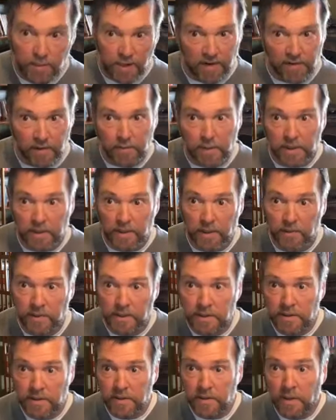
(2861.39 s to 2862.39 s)
profitability
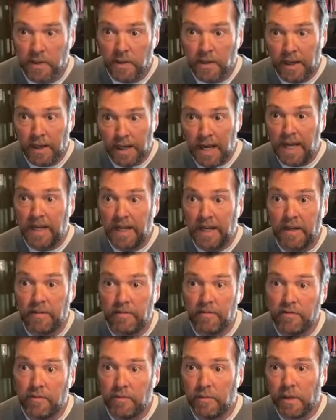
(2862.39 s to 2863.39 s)
was
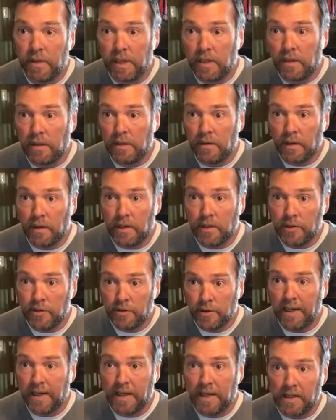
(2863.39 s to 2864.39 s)
negative and, and
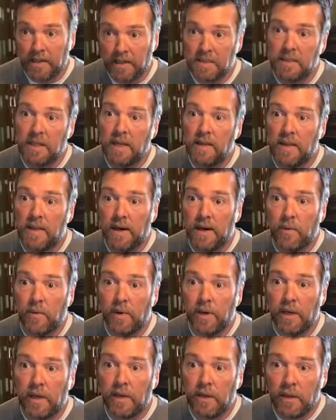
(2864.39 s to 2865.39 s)
trending to stay that
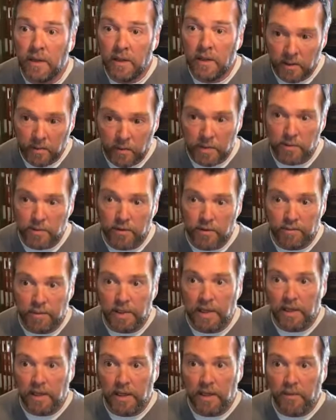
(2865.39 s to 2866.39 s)
way, which would have
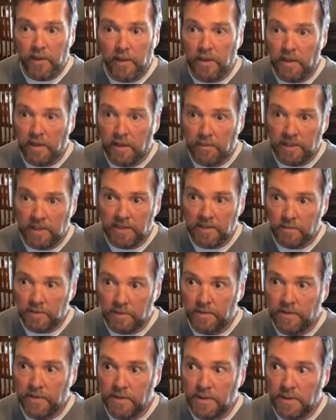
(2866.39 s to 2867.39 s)
meant, hey, we need to make some
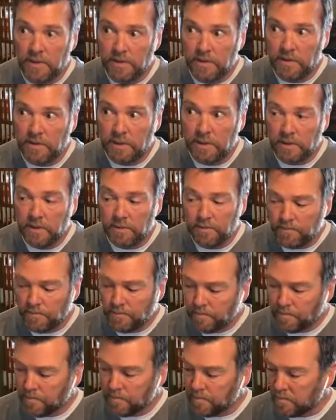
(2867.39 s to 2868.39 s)
tough decisions here.
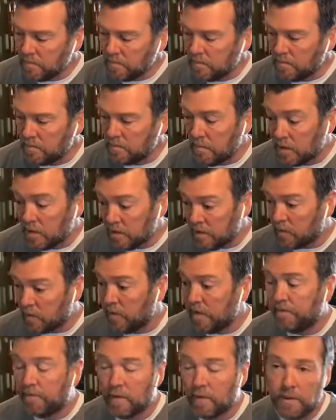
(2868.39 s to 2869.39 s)
So
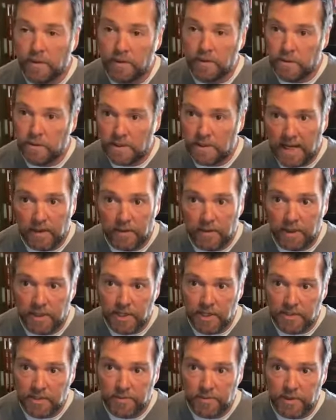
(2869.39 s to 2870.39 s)
we froze salary
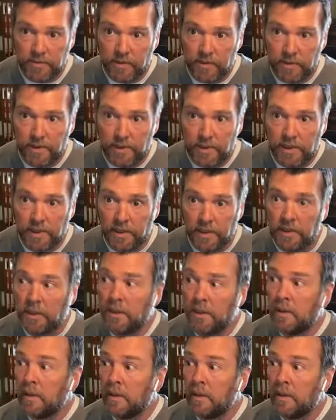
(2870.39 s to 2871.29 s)
adjustments for the year.